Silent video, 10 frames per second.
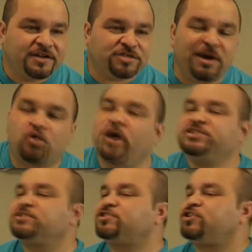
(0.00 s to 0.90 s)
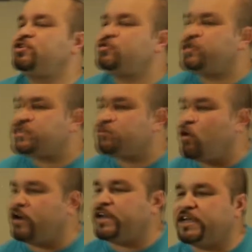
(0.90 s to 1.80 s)
So, my question to you this
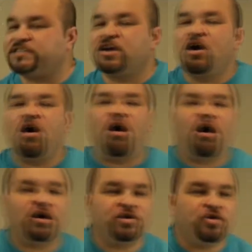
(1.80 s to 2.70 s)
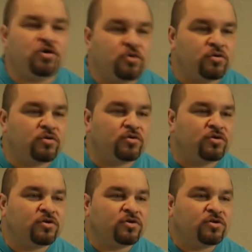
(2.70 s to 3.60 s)
morning is Are you
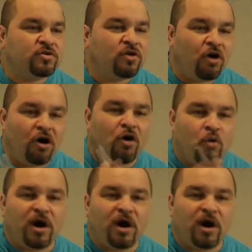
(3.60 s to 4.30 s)
all